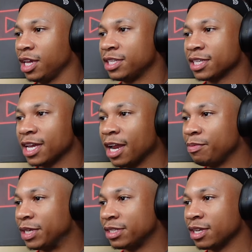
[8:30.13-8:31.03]
It's gotta
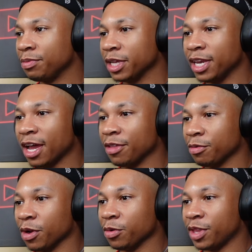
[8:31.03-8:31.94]
be something down the
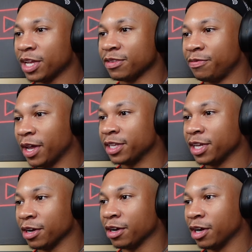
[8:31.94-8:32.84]
road that's
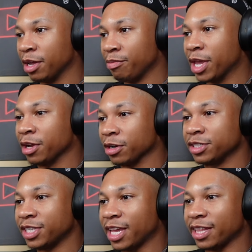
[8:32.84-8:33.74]
affecting her and making her
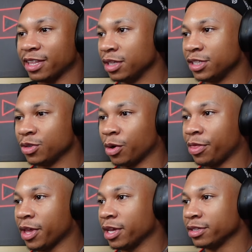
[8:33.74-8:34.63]
say these sort
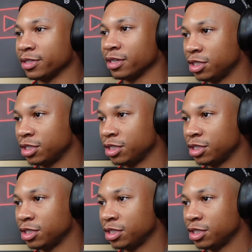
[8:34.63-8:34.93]
of things.